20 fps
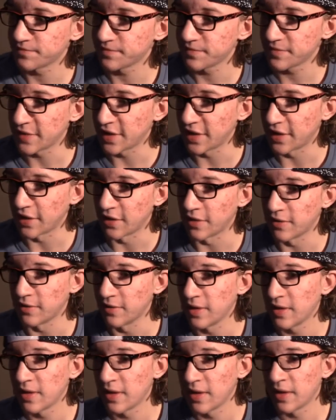you know,
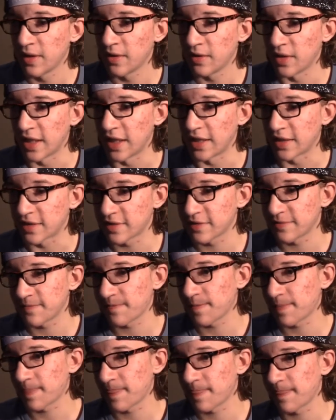like
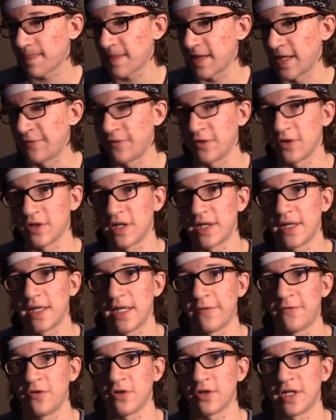if you're
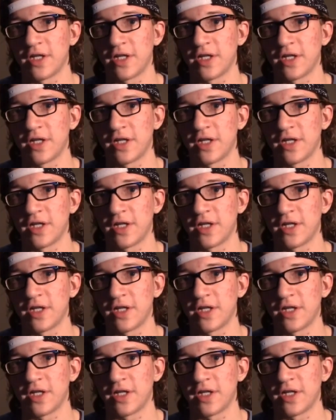if you're